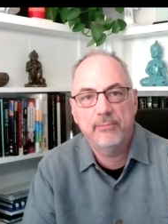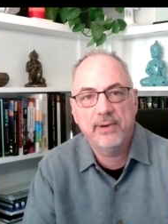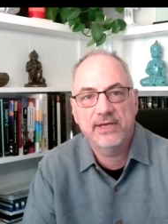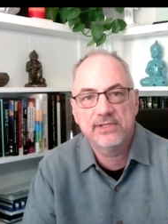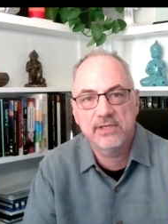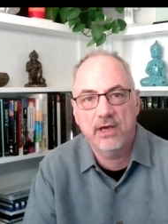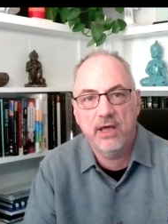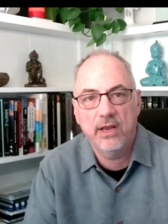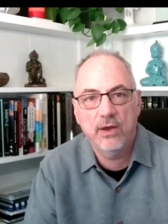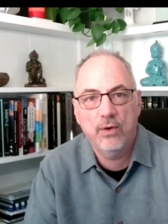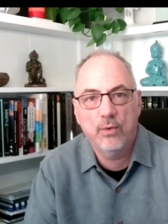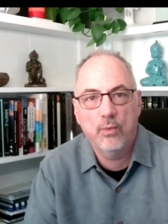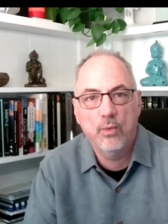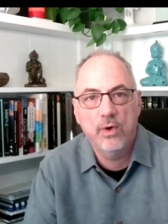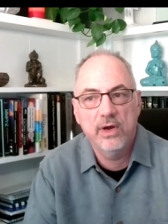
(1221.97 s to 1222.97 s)

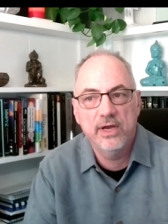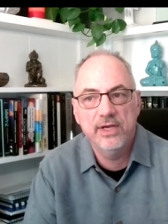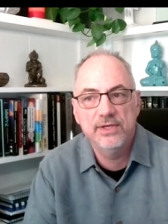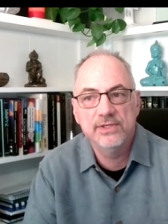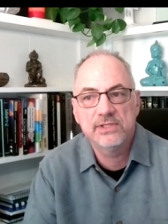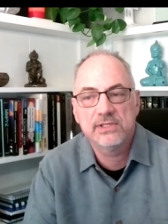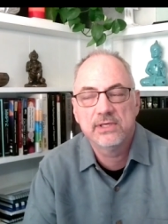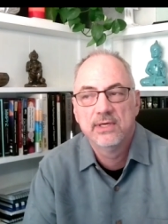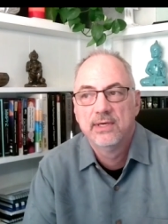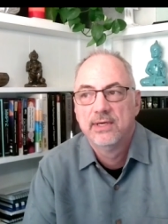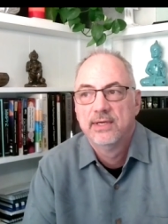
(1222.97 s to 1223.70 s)
Vipassana was